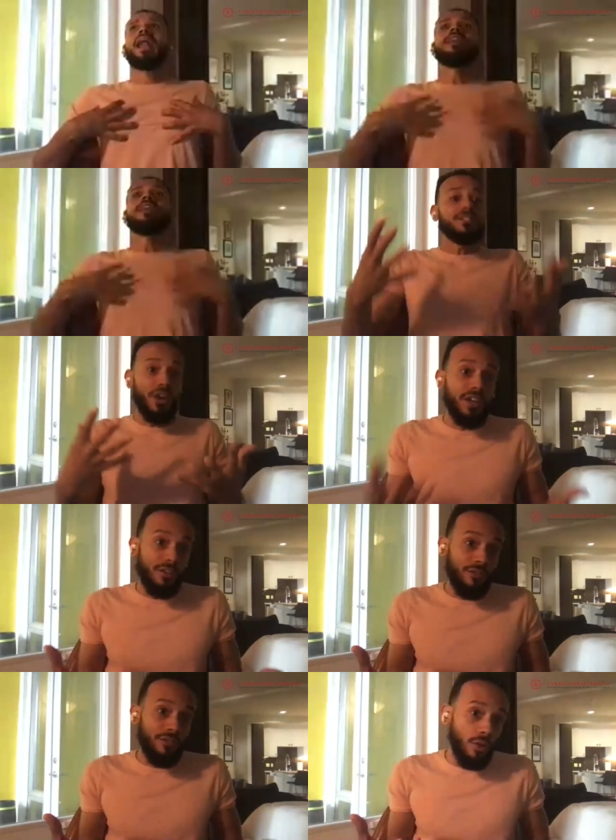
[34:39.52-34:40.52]
think it's very
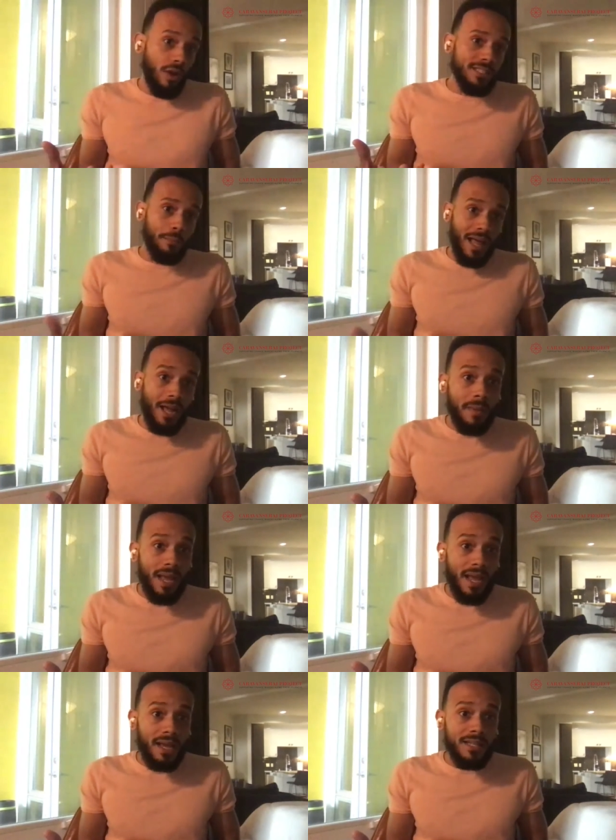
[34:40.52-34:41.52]
difficult as a Black
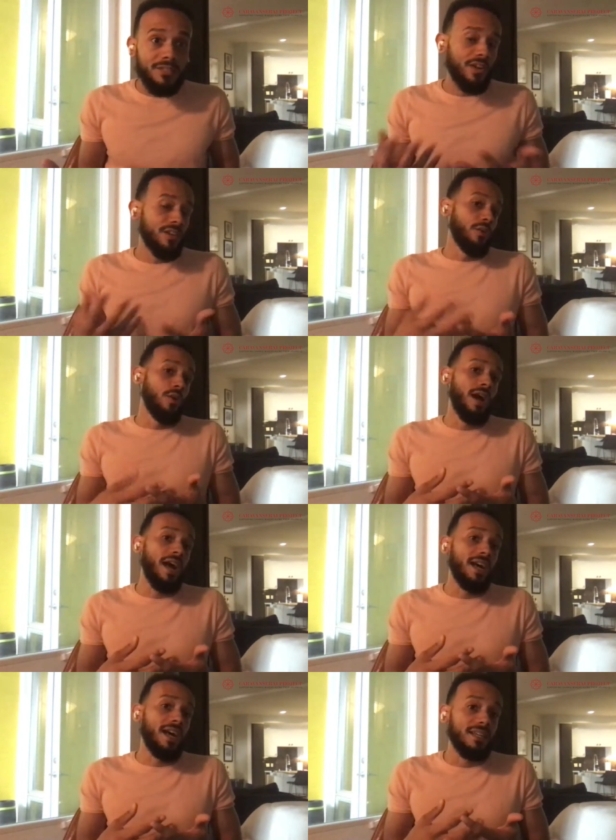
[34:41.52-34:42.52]
man. It's very difficult
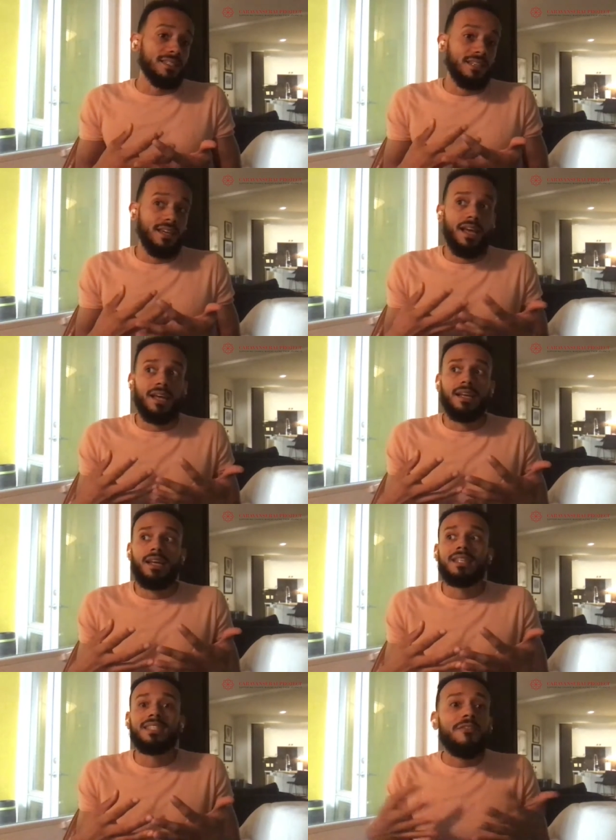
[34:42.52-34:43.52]

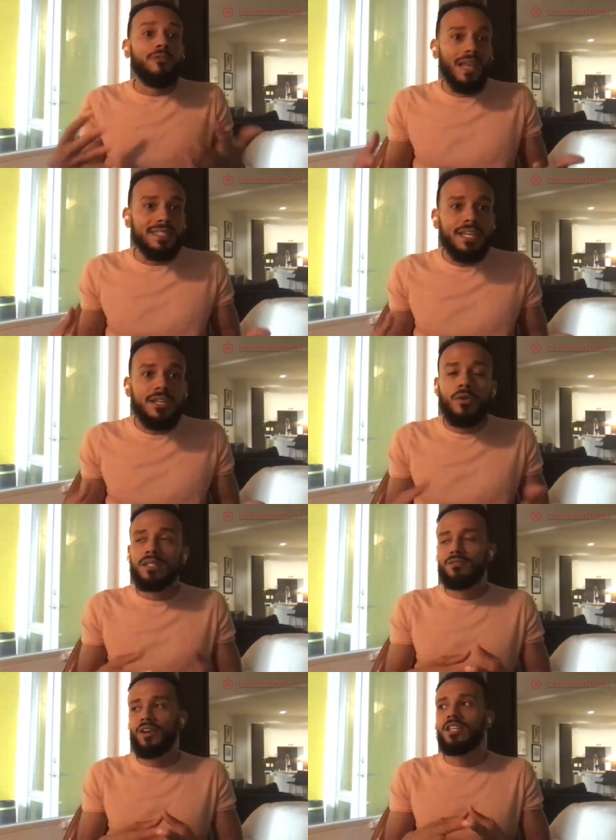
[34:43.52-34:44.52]
as an Afro-Latino.
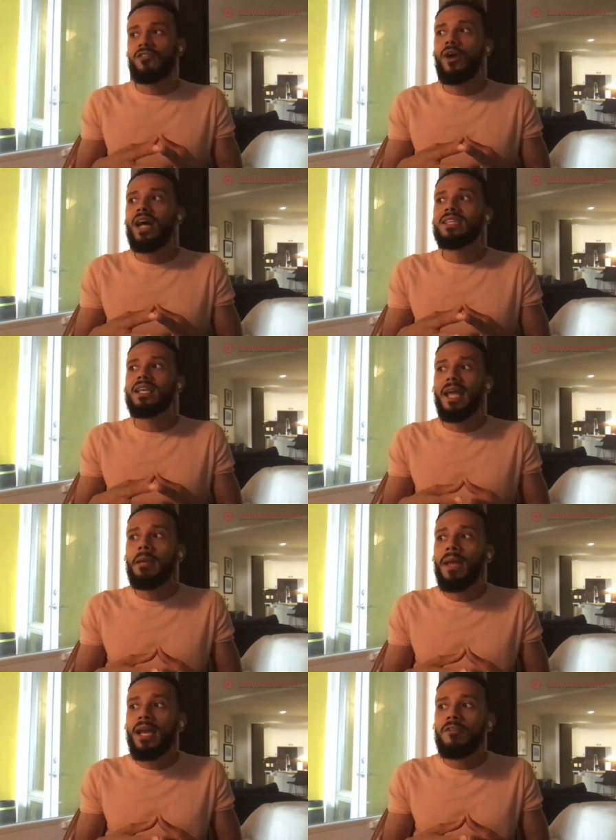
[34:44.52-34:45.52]
It's very difficult as a
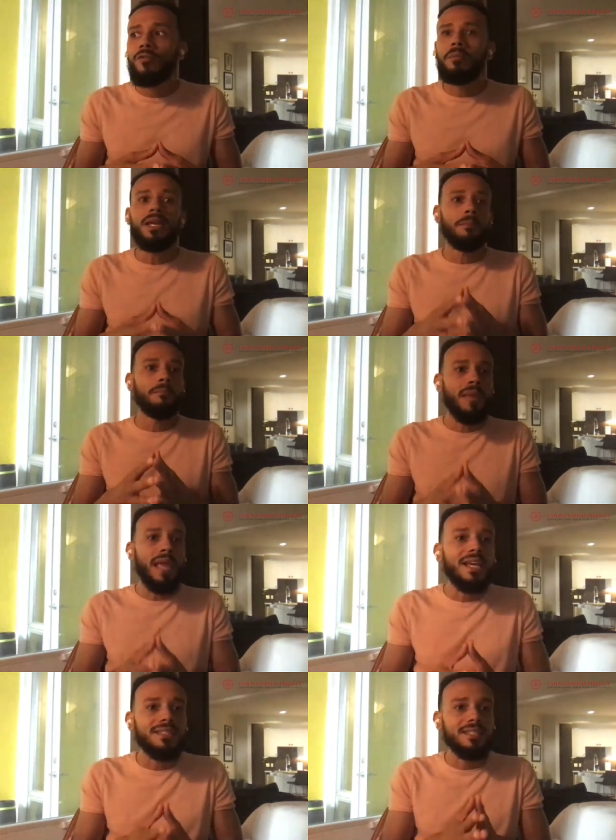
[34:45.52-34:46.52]
gay man for me to
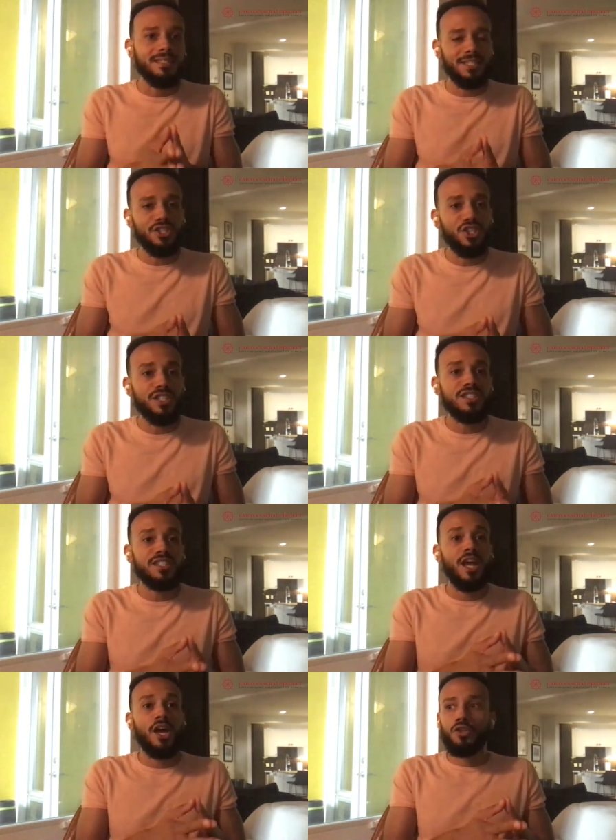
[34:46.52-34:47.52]
make
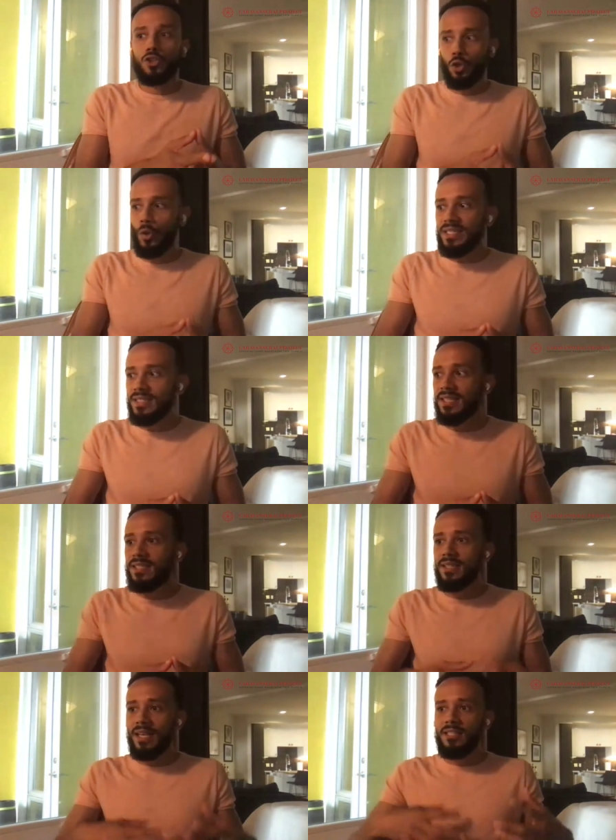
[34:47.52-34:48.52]
decisions,
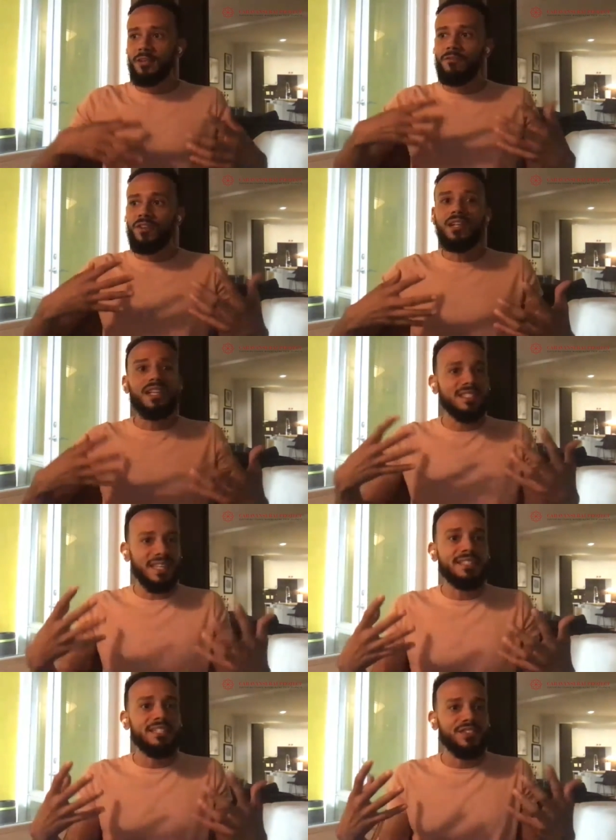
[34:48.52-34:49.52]
choices, and to feel a
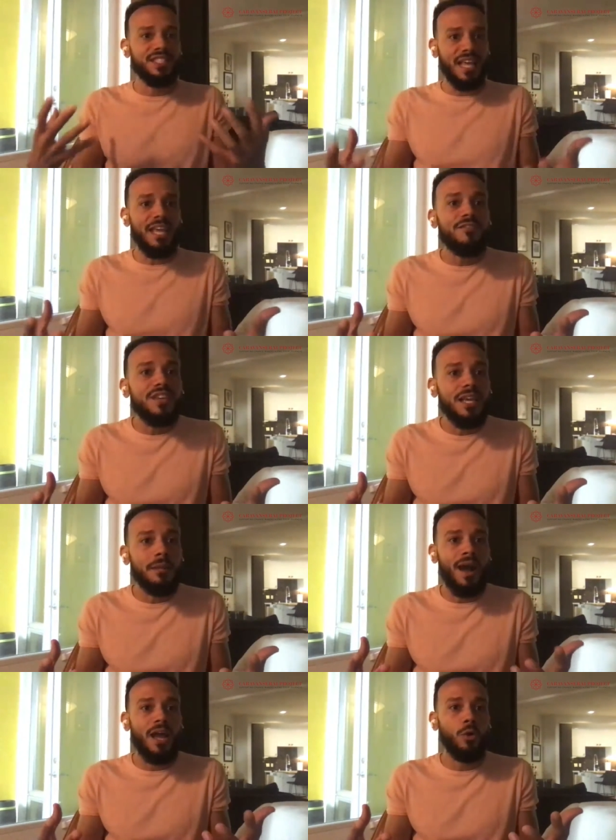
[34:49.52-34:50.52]
sense of safety
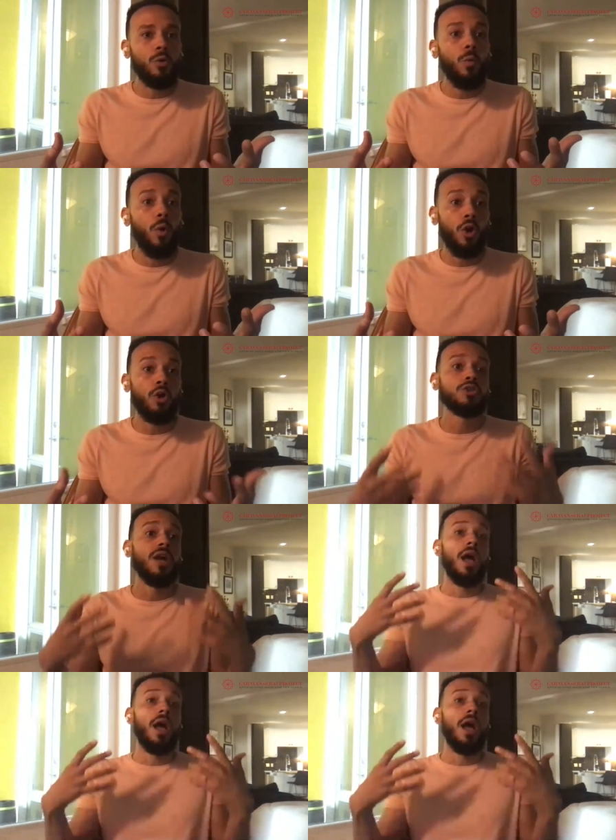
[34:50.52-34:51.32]
in my own world